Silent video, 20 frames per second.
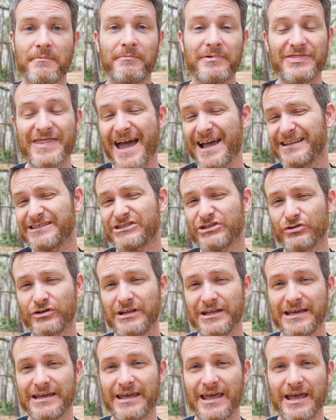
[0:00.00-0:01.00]
But that
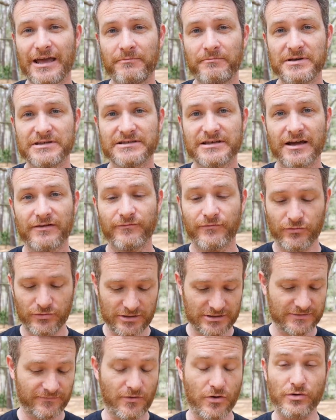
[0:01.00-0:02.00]
certainly can't be said for
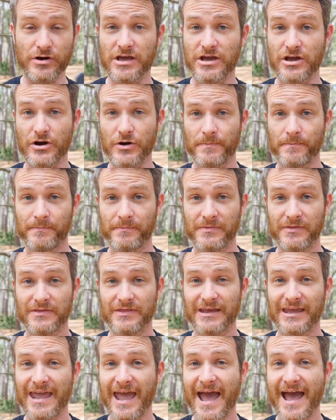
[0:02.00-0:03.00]
this phone here,
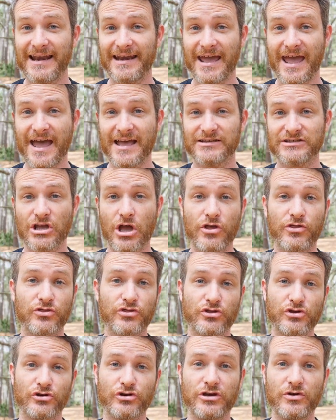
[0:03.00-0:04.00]
the Cat
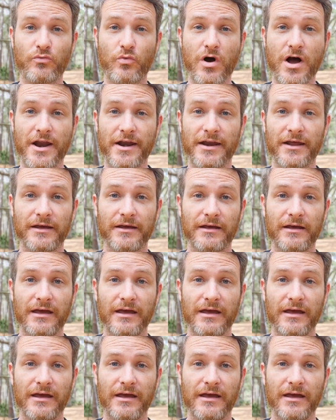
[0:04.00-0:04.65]
S31.